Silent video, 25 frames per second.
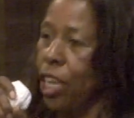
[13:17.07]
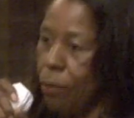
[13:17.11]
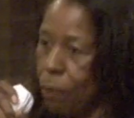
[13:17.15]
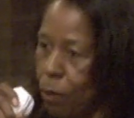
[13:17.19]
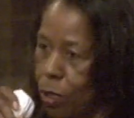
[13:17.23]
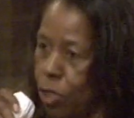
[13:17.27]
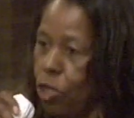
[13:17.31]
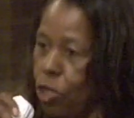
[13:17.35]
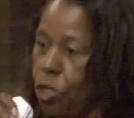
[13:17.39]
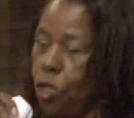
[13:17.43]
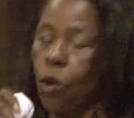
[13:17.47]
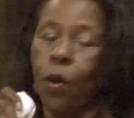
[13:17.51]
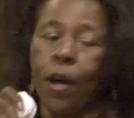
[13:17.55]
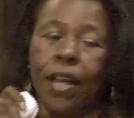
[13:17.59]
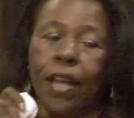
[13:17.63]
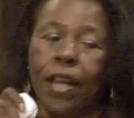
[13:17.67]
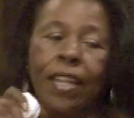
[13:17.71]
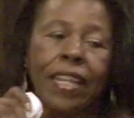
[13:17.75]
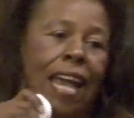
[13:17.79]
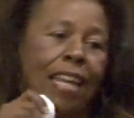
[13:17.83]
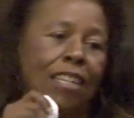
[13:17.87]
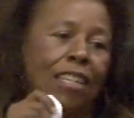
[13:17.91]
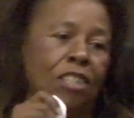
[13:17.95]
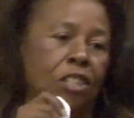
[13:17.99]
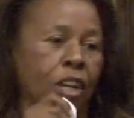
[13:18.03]
Even though
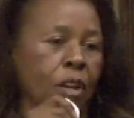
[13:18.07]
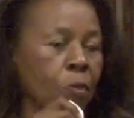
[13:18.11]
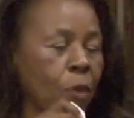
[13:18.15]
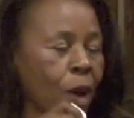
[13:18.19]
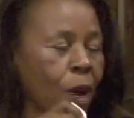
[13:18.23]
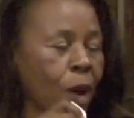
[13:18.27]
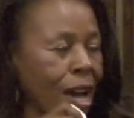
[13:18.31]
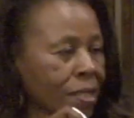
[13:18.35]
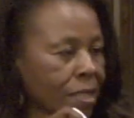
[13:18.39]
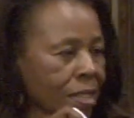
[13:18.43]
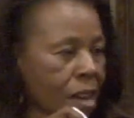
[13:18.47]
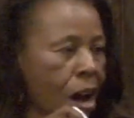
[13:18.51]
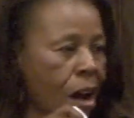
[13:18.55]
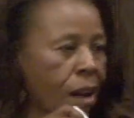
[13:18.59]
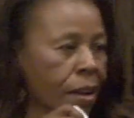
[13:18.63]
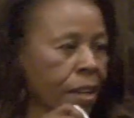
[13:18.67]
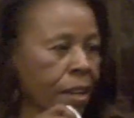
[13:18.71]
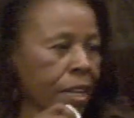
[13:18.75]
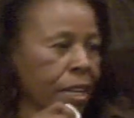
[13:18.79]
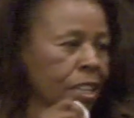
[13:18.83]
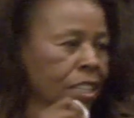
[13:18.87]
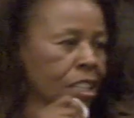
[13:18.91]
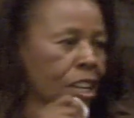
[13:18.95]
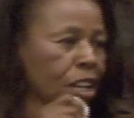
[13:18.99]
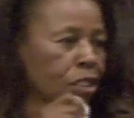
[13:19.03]
she was doing that,
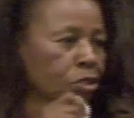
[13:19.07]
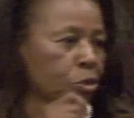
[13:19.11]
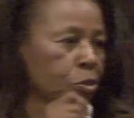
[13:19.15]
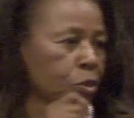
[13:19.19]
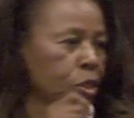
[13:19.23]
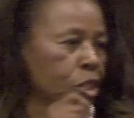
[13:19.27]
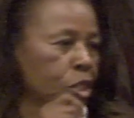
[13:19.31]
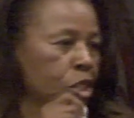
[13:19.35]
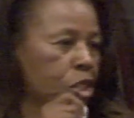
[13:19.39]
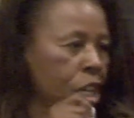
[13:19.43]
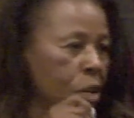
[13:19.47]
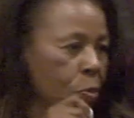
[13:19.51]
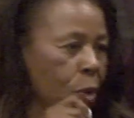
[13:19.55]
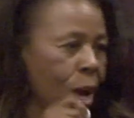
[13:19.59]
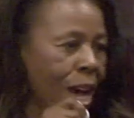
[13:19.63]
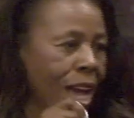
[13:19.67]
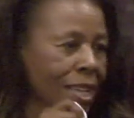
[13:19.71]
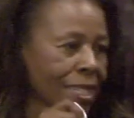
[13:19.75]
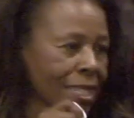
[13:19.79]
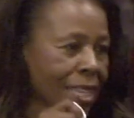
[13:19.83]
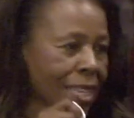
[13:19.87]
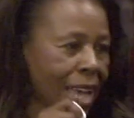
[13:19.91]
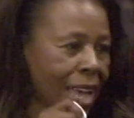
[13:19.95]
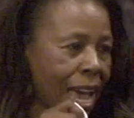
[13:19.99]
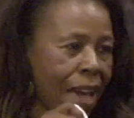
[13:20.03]
she was caught in
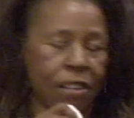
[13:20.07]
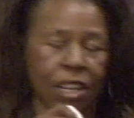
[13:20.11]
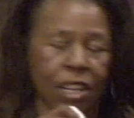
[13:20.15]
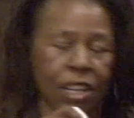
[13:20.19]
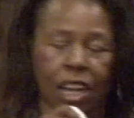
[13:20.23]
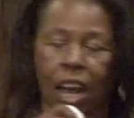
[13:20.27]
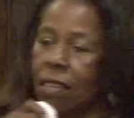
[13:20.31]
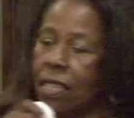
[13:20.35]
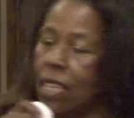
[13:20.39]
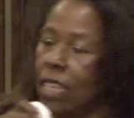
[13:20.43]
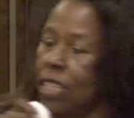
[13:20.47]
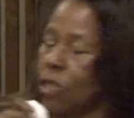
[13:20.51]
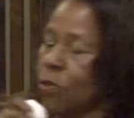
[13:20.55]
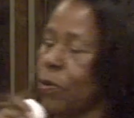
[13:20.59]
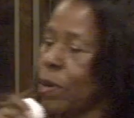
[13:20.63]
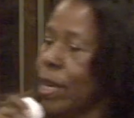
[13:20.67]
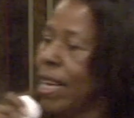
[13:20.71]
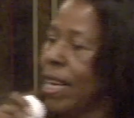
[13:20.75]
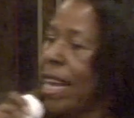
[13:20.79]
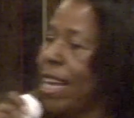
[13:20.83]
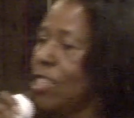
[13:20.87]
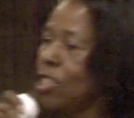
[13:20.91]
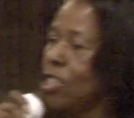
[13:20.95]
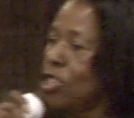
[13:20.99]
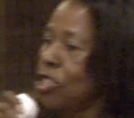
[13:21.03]
adultery, she was
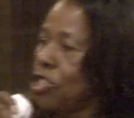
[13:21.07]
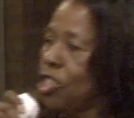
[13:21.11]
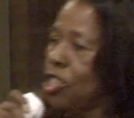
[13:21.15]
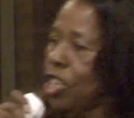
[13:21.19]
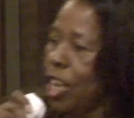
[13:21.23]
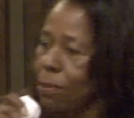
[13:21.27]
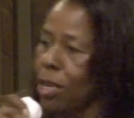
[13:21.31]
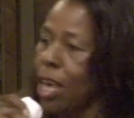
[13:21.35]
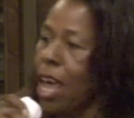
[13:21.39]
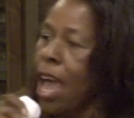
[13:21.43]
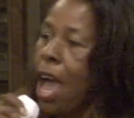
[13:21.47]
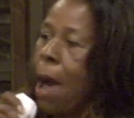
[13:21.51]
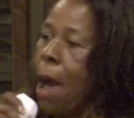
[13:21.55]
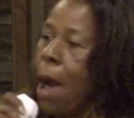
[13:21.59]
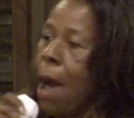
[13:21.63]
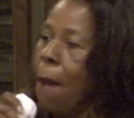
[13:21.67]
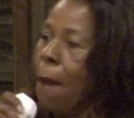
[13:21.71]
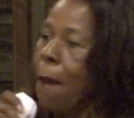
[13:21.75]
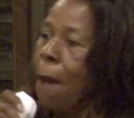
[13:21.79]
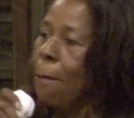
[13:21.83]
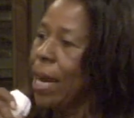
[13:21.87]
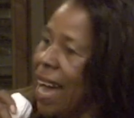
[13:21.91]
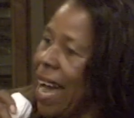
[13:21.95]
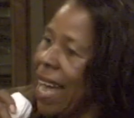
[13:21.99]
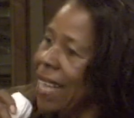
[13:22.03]
having all these
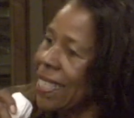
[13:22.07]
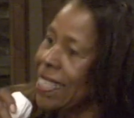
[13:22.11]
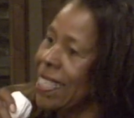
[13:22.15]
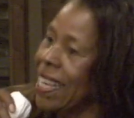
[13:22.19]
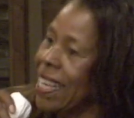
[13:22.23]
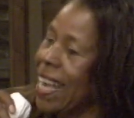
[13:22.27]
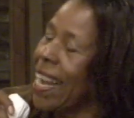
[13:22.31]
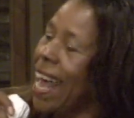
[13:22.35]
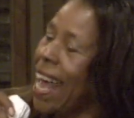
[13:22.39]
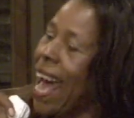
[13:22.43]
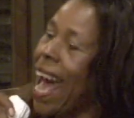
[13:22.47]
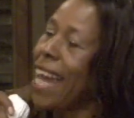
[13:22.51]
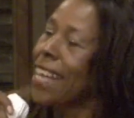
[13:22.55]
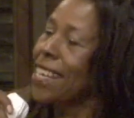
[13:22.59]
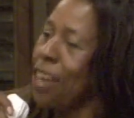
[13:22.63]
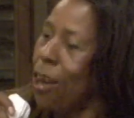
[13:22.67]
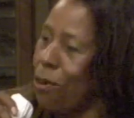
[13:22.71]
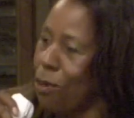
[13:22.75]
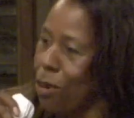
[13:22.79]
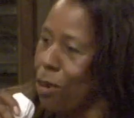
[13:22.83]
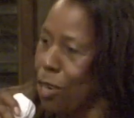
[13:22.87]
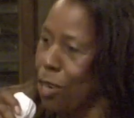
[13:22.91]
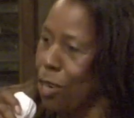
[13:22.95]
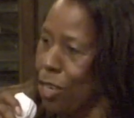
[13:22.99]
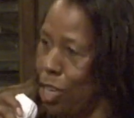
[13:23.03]
relationships. But
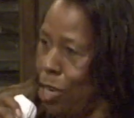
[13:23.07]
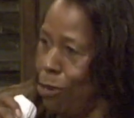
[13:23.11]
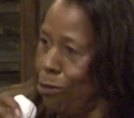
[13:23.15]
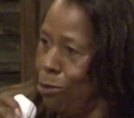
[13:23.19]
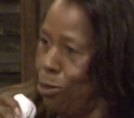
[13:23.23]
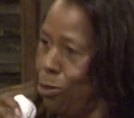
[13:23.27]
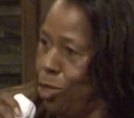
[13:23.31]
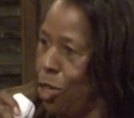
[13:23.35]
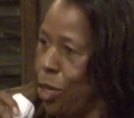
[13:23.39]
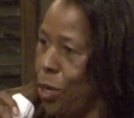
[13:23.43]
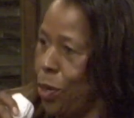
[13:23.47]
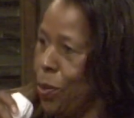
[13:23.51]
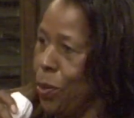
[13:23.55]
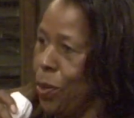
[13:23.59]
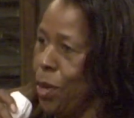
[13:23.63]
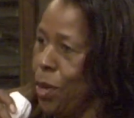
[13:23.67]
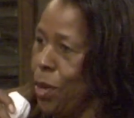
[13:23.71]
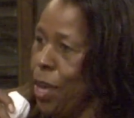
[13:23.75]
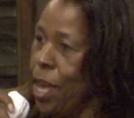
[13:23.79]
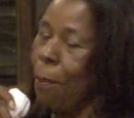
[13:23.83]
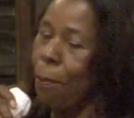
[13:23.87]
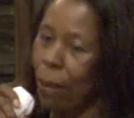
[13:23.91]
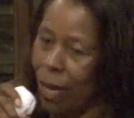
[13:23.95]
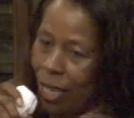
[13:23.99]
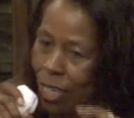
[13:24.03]
God said, I don't
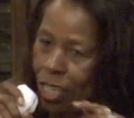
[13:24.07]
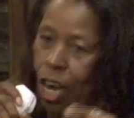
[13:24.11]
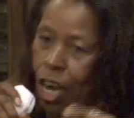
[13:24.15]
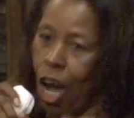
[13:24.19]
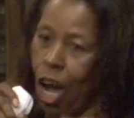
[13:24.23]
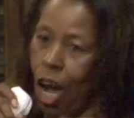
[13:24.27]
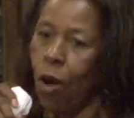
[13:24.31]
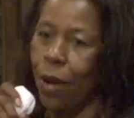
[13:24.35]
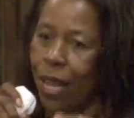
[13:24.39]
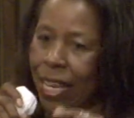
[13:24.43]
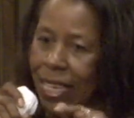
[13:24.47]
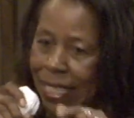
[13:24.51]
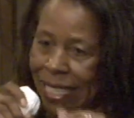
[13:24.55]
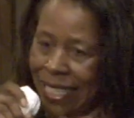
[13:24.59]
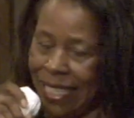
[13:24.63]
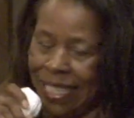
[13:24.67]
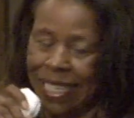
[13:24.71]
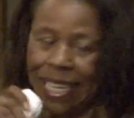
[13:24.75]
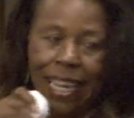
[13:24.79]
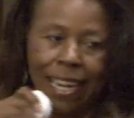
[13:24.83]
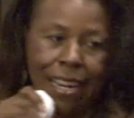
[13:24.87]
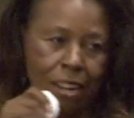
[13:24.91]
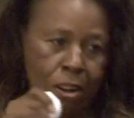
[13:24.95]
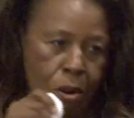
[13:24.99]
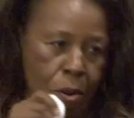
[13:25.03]
accuse you,
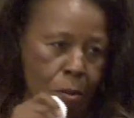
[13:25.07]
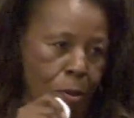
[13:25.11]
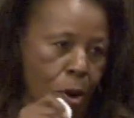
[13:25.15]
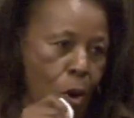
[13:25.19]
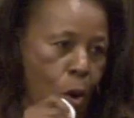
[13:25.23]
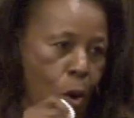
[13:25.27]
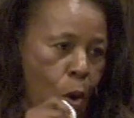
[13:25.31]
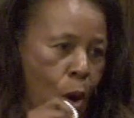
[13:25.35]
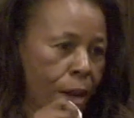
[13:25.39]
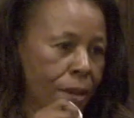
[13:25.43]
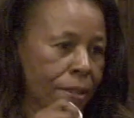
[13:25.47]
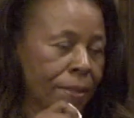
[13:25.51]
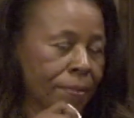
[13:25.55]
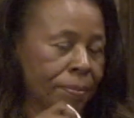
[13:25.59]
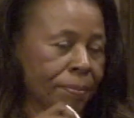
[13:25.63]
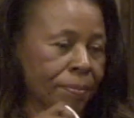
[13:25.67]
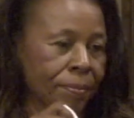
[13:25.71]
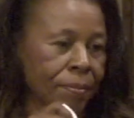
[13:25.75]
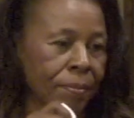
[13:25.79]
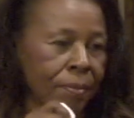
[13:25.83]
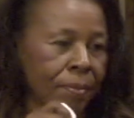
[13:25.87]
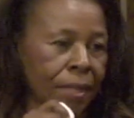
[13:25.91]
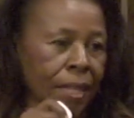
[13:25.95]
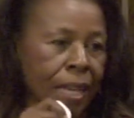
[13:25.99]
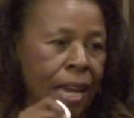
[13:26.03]
but go and sin
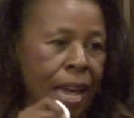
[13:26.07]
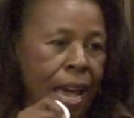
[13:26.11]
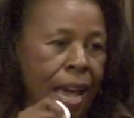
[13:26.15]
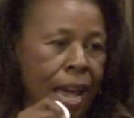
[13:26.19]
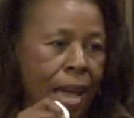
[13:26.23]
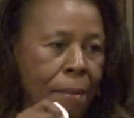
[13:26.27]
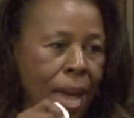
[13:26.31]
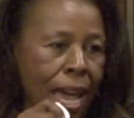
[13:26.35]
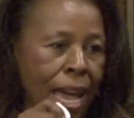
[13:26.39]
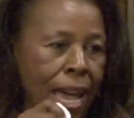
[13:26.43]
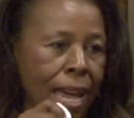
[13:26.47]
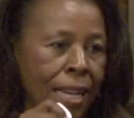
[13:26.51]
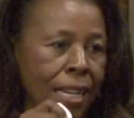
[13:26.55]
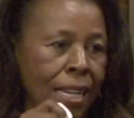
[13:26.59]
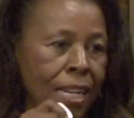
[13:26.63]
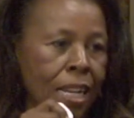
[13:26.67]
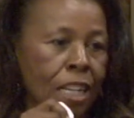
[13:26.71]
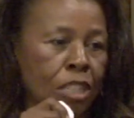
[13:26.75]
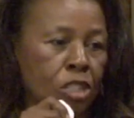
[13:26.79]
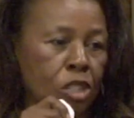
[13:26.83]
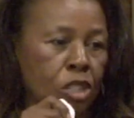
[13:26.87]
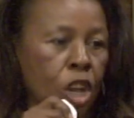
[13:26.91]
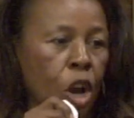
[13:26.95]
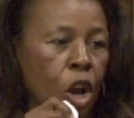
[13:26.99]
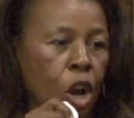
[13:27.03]
no more.
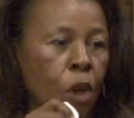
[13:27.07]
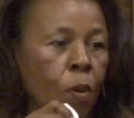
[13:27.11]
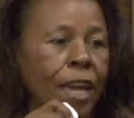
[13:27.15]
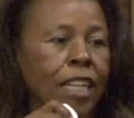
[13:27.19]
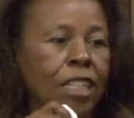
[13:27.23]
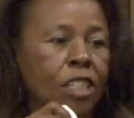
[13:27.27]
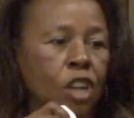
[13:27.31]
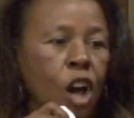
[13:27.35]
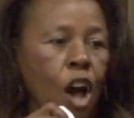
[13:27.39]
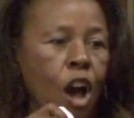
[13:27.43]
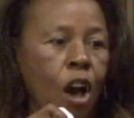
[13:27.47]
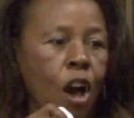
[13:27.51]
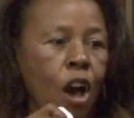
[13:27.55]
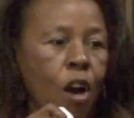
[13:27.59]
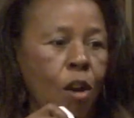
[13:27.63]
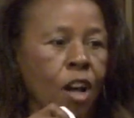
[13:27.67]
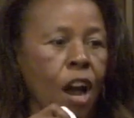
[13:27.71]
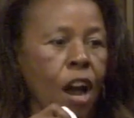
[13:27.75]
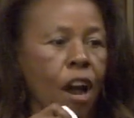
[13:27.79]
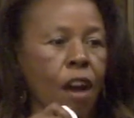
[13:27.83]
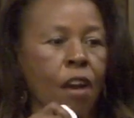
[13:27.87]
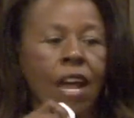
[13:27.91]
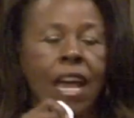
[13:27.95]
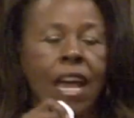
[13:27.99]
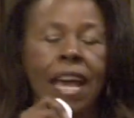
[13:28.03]
Amen.
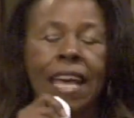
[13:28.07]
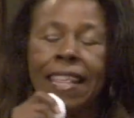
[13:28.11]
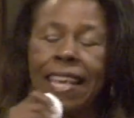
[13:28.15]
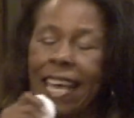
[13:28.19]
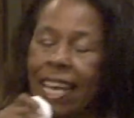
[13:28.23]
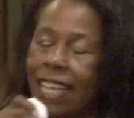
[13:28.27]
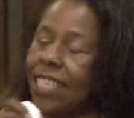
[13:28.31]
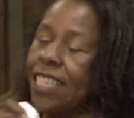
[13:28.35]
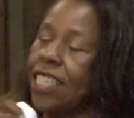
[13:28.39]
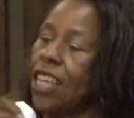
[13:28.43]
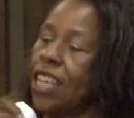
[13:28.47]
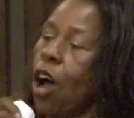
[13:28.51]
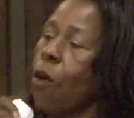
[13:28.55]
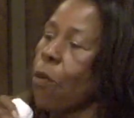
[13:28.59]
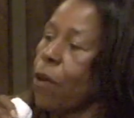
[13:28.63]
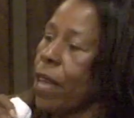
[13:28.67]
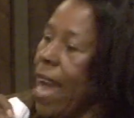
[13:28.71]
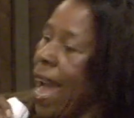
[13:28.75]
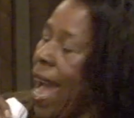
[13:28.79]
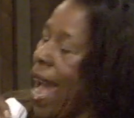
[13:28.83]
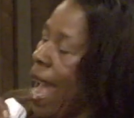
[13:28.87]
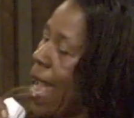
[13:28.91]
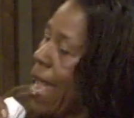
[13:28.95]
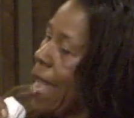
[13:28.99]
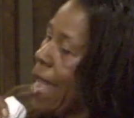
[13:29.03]
So he told her,
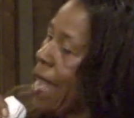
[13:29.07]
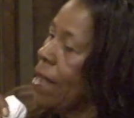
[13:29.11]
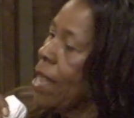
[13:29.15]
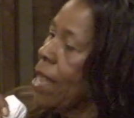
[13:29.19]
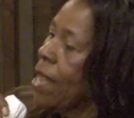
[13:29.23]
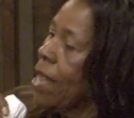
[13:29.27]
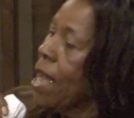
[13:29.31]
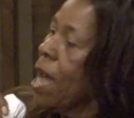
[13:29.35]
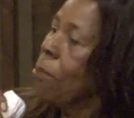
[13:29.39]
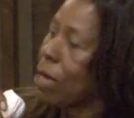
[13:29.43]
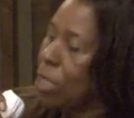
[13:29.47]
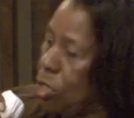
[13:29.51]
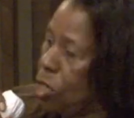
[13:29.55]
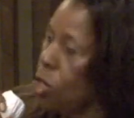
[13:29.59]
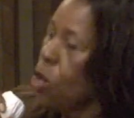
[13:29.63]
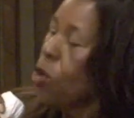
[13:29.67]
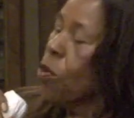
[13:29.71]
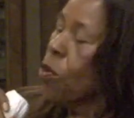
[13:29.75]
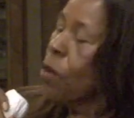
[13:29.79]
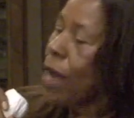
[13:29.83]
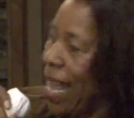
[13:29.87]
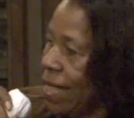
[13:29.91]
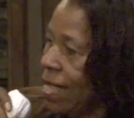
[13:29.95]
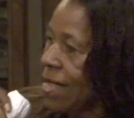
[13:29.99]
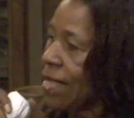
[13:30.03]
It's
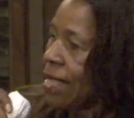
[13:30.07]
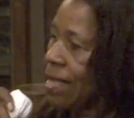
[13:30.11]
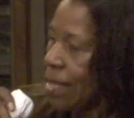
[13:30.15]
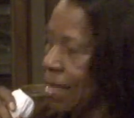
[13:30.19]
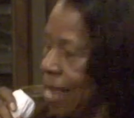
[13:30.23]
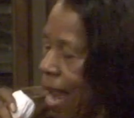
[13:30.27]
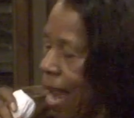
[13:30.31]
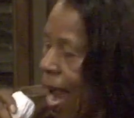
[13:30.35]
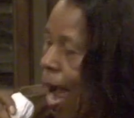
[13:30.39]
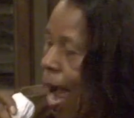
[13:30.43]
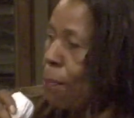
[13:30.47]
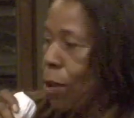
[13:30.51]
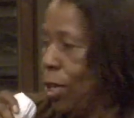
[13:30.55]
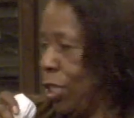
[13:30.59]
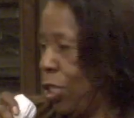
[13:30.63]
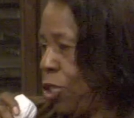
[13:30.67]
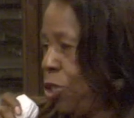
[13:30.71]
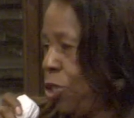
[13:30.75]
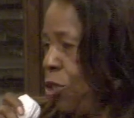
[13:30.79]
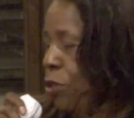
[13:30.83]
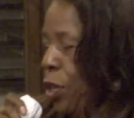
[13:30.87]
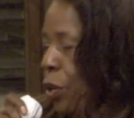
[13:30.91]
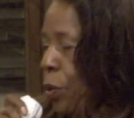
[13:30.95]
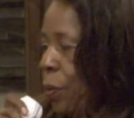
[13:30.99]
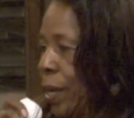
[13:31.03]
okay, but you got
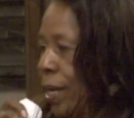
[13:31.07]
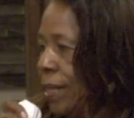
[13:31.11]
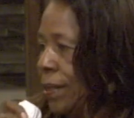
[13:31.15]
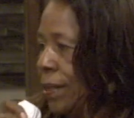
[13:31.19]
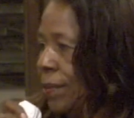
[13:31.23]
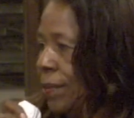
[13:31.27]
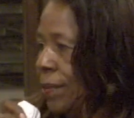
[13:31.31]
to stop